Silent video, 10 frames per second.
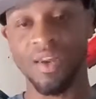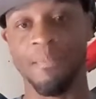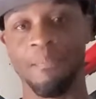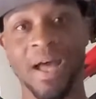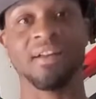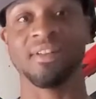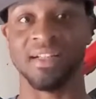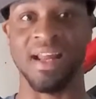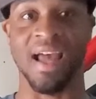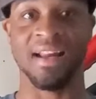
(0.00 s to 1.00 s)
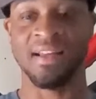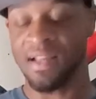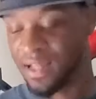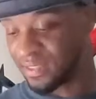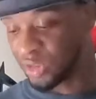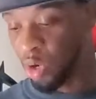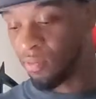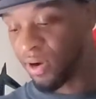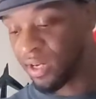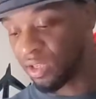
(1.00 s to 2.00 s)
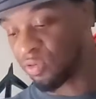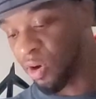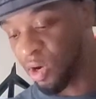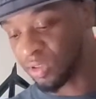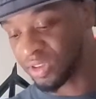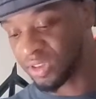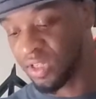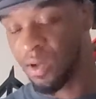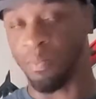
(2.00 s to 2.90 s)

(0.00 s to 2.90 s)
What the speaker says: better than that, and so I ran across